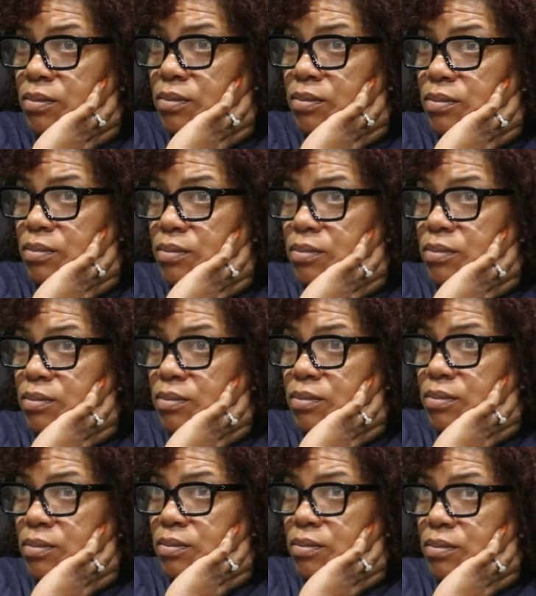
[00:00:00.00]

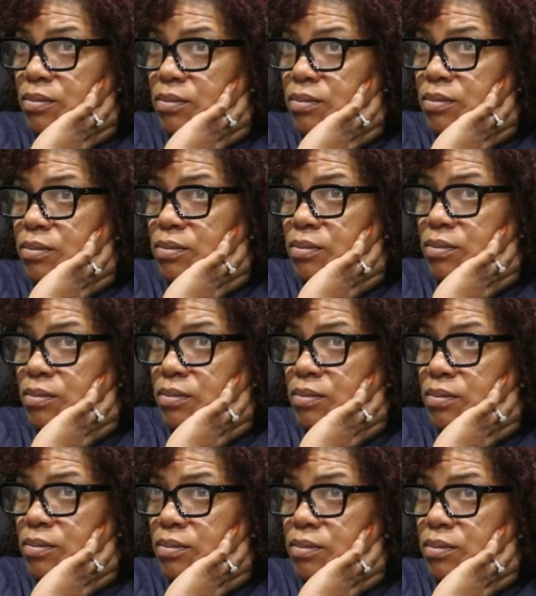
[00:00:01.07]

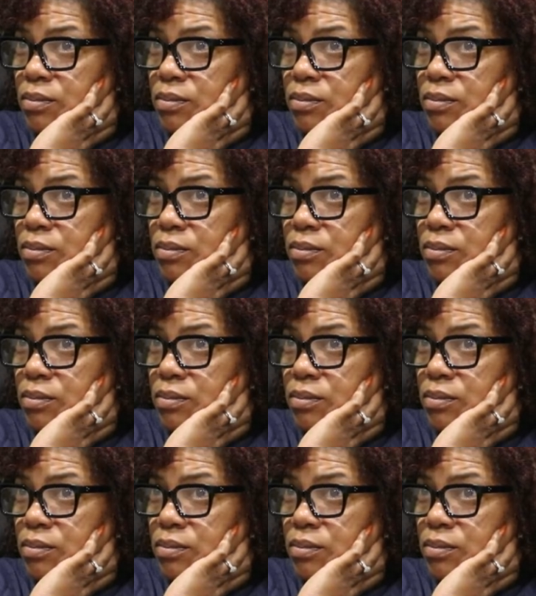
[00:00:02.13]
No words are spoken by the person on screen.